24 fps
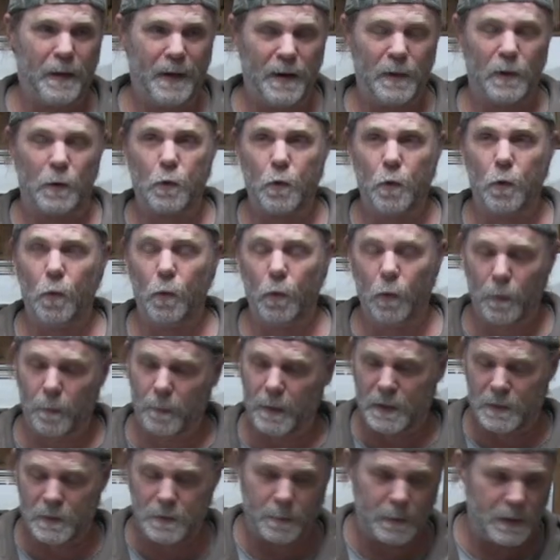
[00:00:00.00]
in a cooler. It
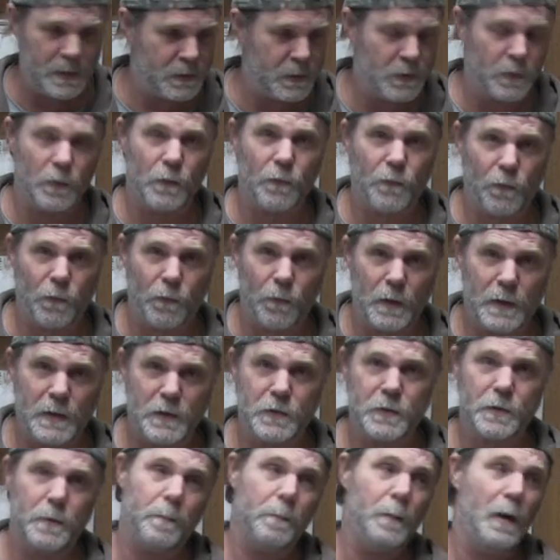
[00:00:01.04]
makes them easier to
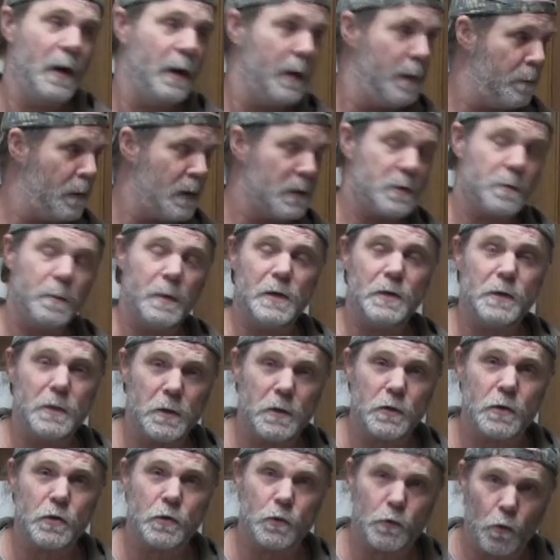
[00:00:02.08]
freeze them. It makes them easier
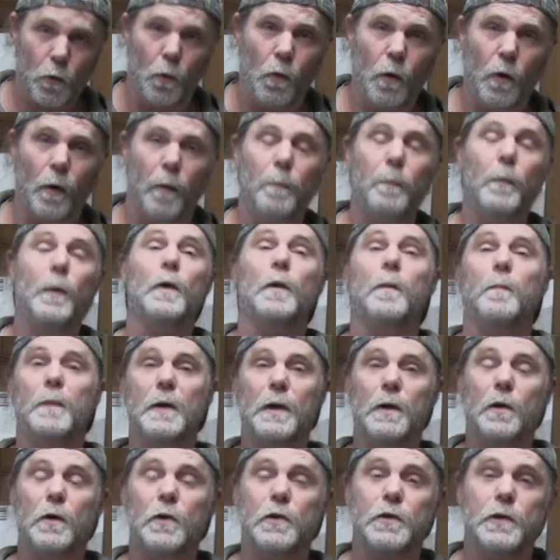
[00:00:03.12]
to store them,
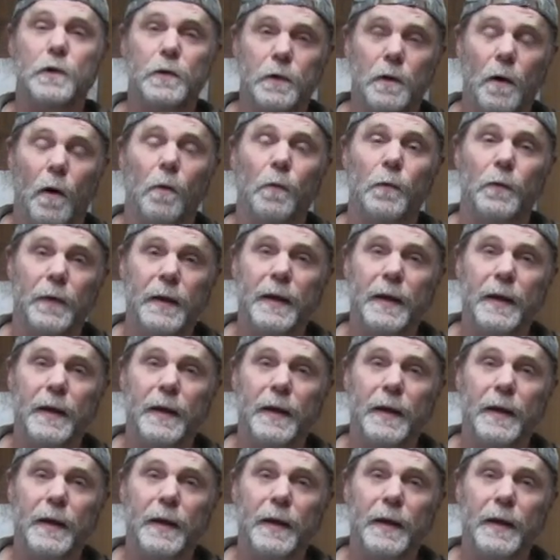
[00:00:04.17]
because you don't